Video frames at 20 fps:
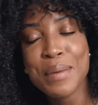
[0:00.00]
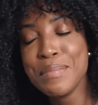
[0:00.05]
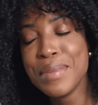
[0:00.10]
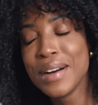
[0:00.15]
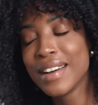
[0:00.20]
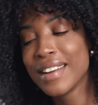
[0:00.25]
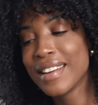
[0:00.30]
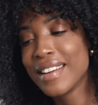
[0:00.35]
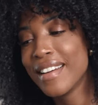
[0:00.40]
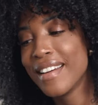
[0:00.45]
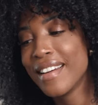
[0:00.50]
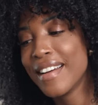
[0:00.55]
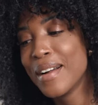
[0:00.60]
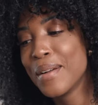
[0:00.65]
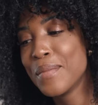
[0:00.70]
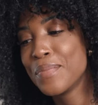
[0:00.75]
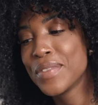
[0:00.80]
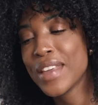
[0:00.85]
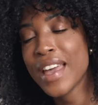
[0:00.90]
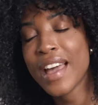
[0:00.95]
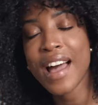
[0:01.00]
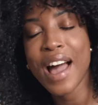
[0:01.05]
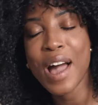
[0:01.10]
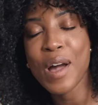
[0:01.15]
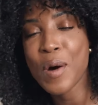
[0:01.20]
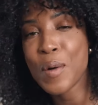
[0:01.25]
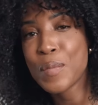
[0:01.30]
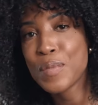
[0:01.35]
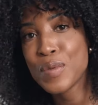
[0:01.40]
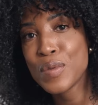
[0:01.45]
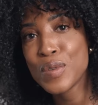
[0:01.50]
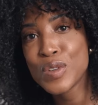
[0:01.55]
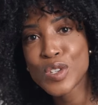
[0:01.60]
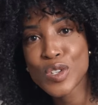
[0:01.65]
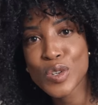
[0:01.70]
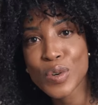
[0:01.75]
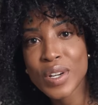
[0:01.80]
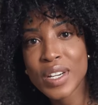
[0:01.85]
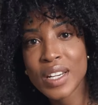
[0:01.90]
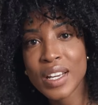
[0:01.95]
But um, yeah, I hope you
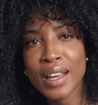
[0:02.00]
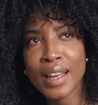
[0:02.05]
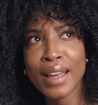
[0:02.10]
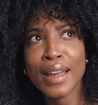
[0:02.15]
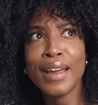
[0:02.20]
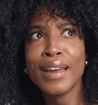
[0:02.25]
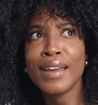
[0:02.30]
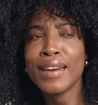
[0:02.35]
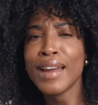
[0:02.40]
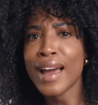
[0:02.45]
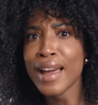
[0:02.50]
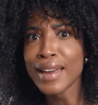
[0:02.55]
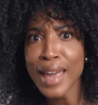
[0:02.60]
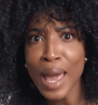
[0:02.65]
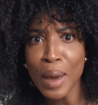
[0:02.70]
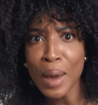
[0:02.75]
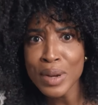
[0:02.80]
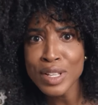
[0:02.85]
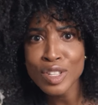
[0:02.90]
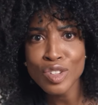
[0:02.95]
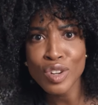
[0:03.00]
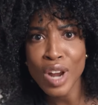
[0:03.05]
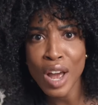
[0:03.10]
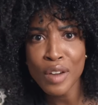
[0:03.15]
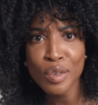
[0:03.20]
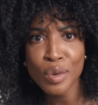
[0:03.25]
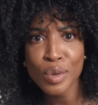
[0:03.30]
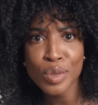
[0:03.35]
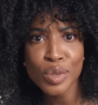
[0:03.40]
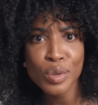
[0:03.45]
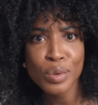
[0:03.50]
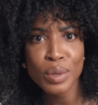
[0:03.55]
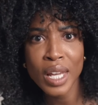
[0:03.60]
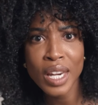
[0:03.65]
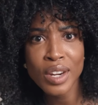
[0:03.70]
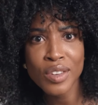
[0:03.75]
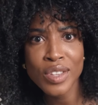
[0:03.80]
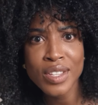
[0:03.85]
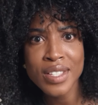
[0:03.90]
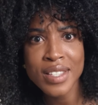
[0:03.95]
enjoyed it and I can't wait to travel with you
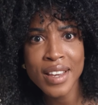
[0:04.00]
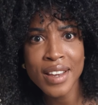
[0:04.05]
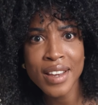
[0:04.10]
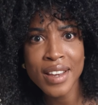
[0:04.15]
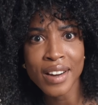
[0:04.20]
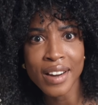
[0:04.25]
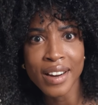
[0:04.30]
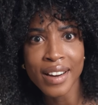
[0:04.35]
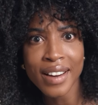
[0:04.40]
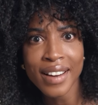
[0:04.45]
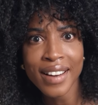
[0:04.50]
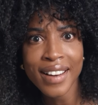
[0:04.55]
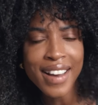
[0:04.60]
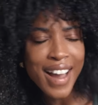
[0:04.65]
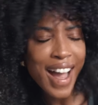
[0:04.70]
later this year.